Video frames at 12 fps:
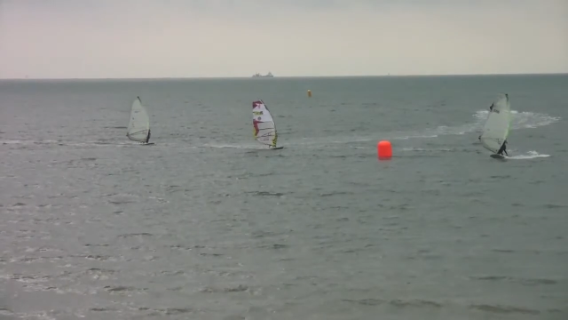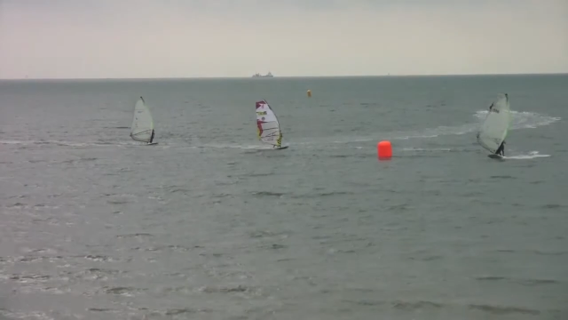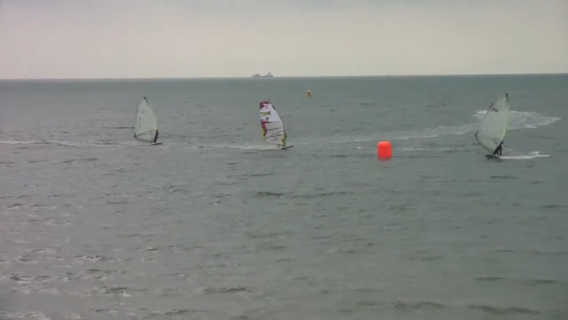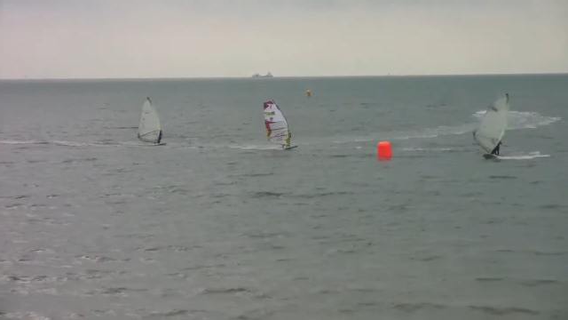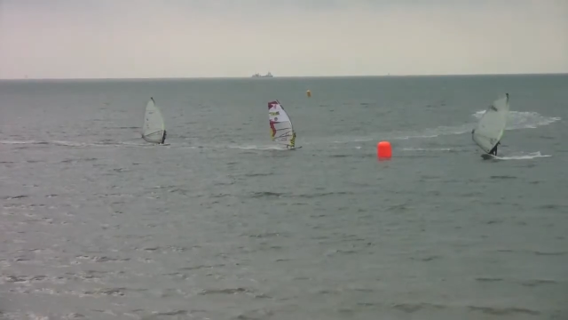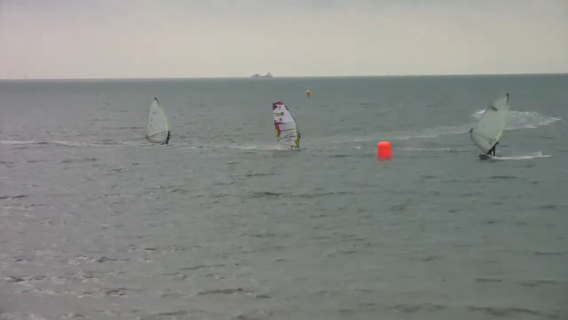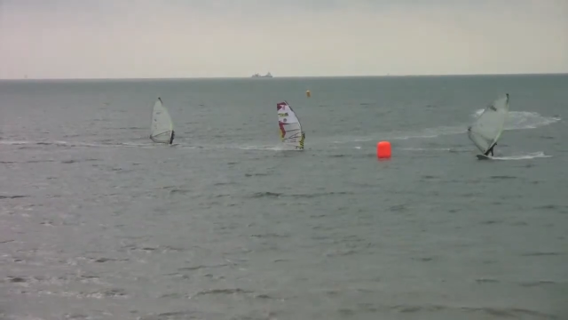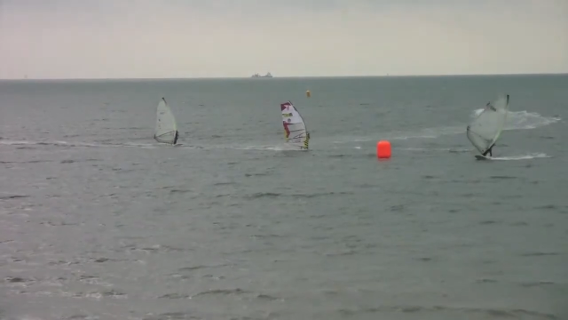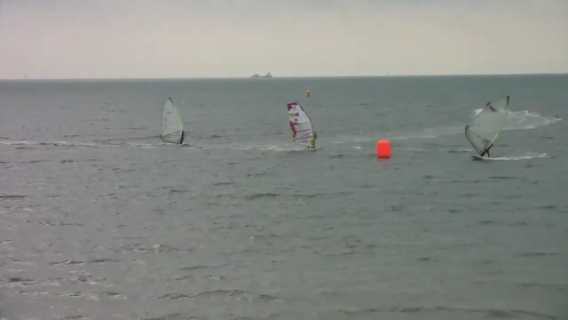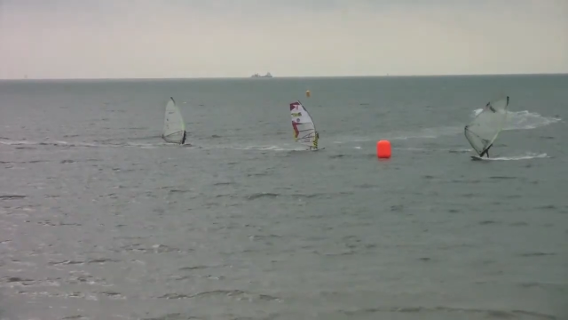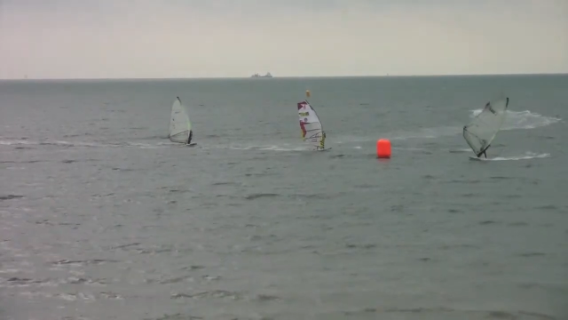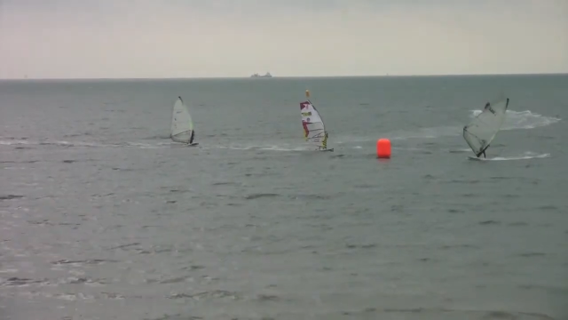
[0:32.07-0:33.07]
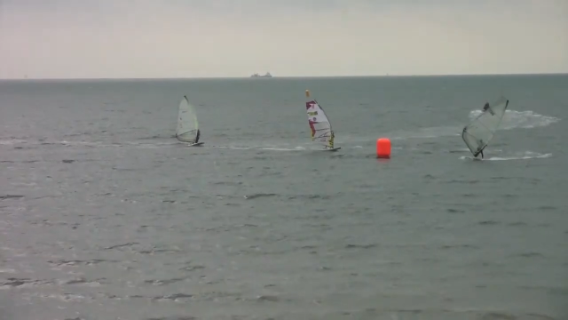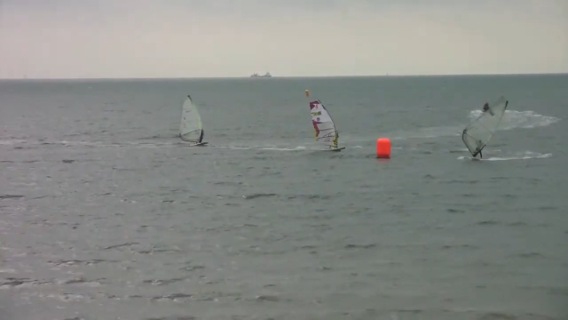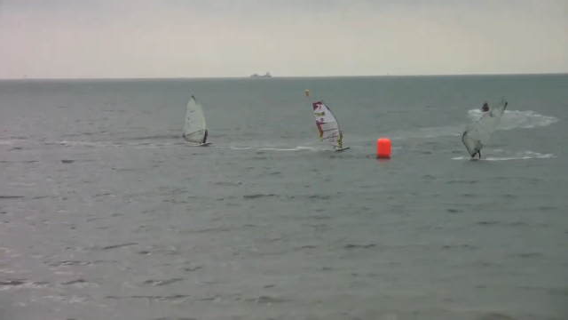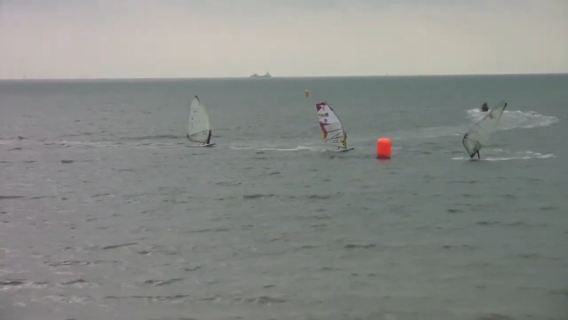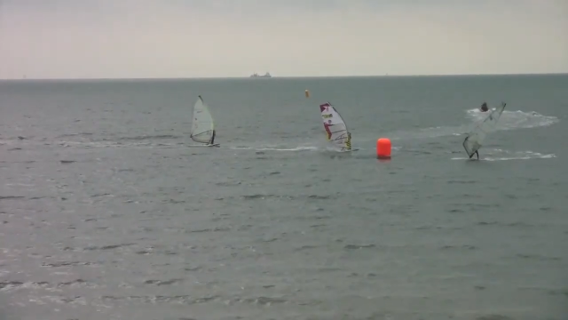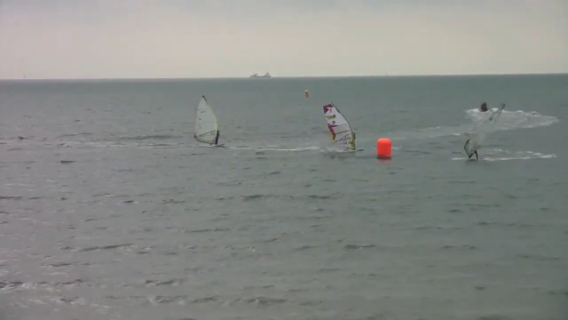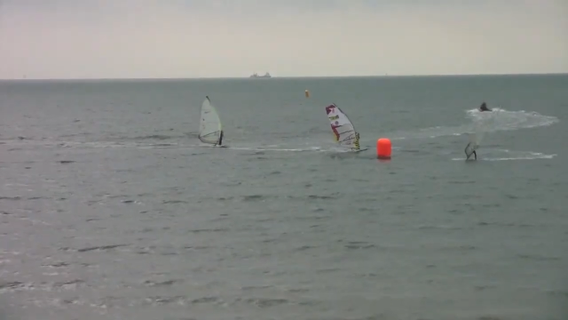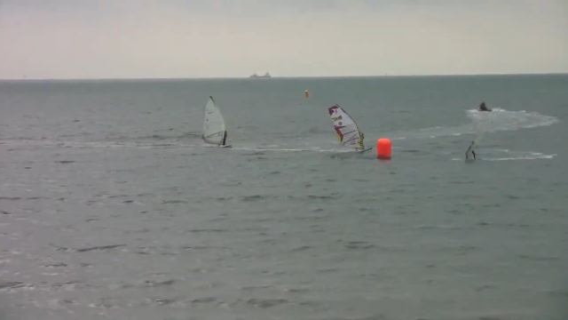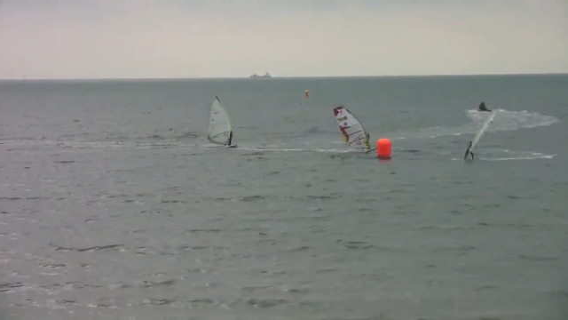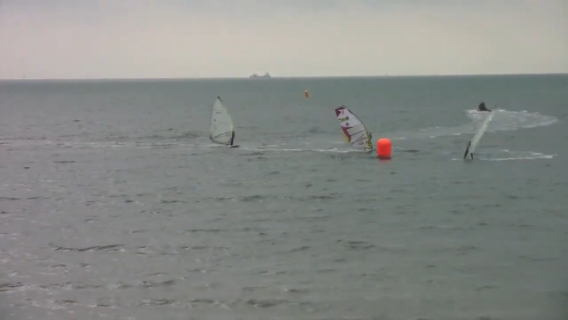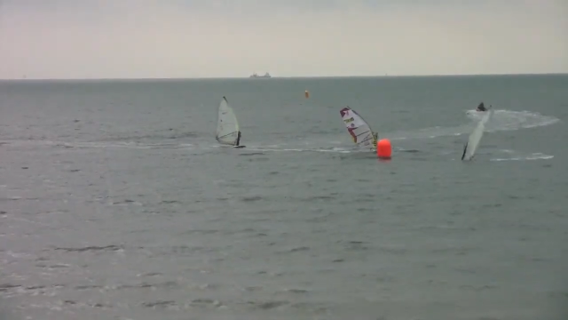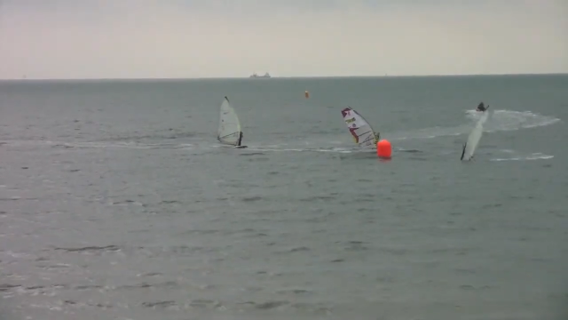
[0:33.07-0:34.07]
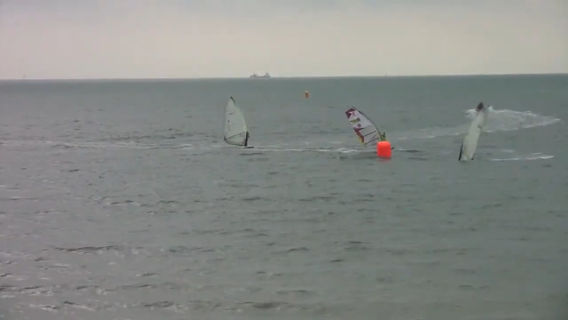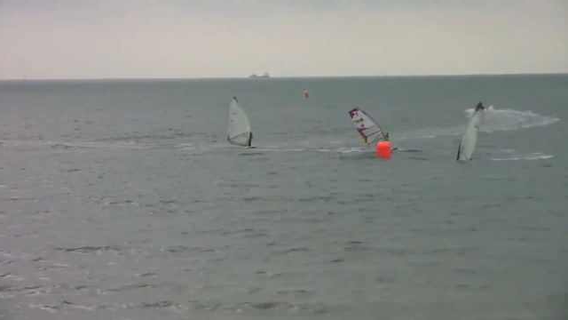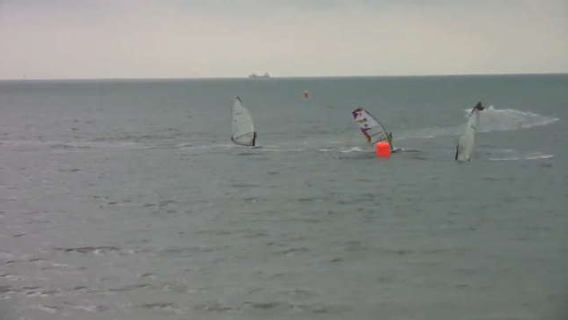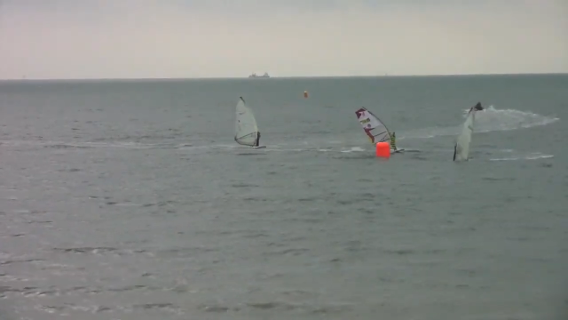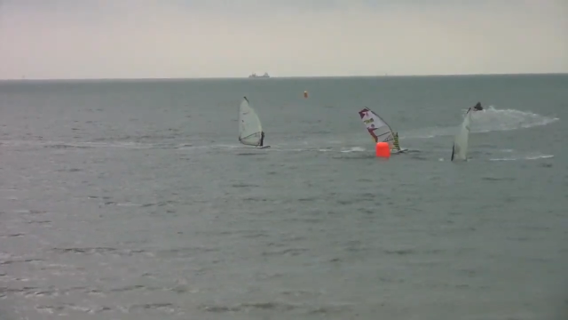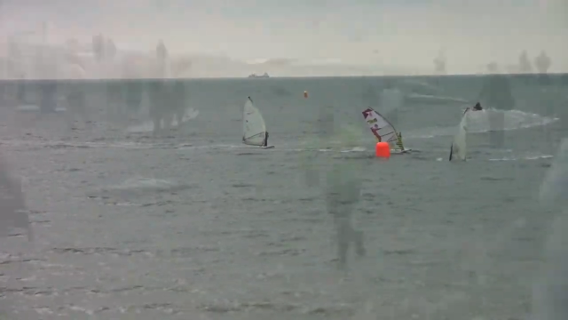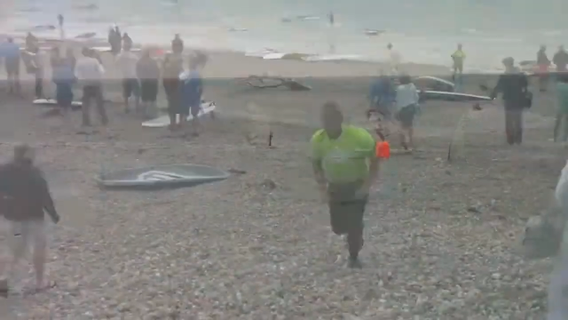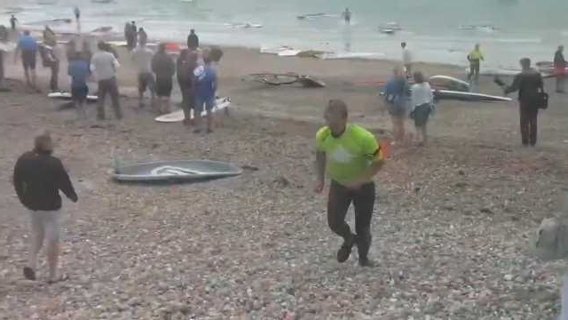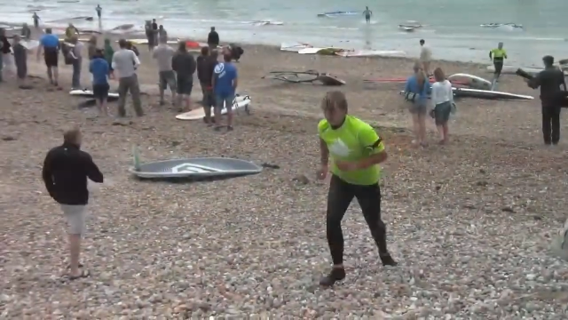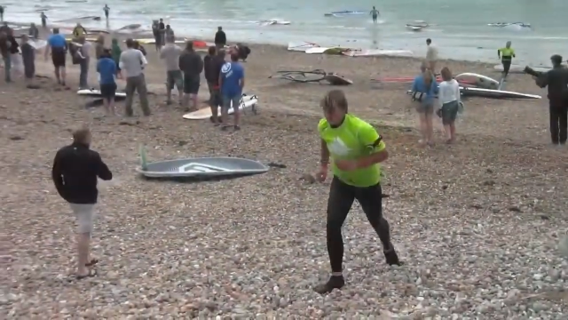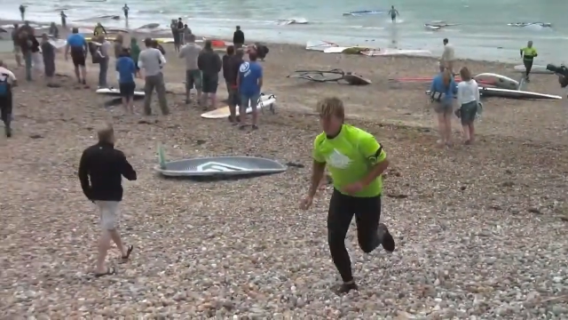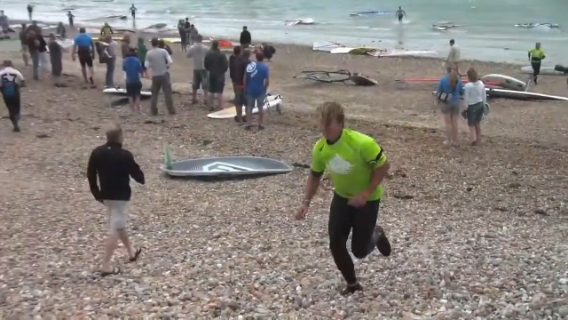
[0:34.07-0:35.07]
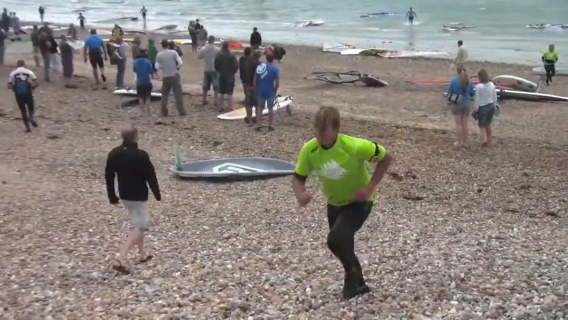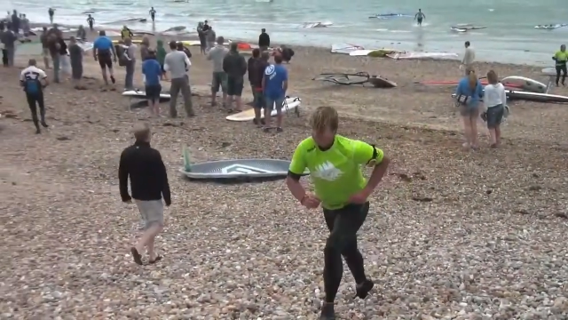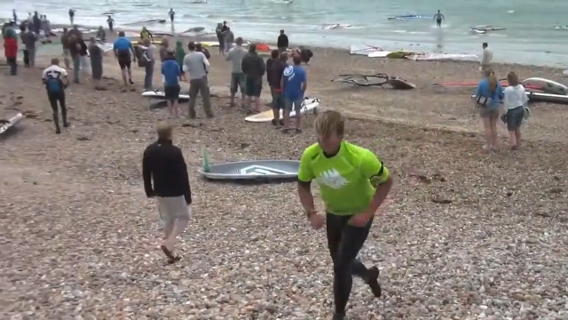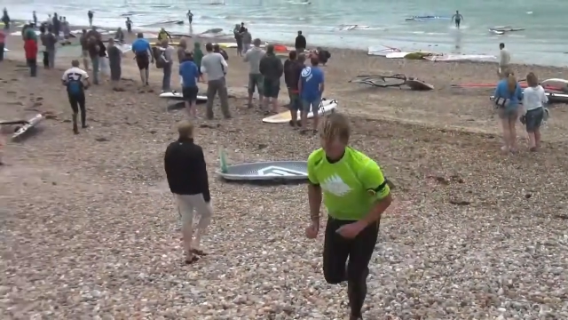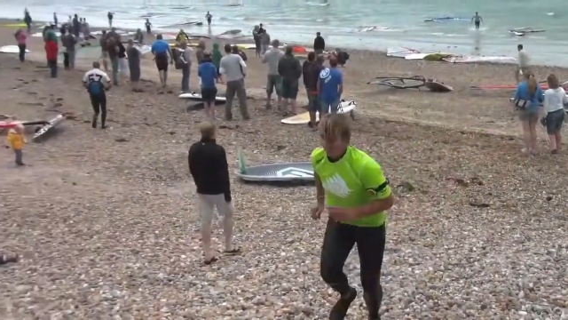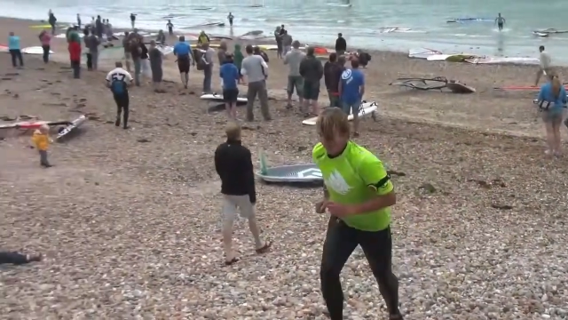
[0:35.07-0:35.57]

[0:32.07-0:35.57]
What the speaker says: Nobody's mouth can be seen.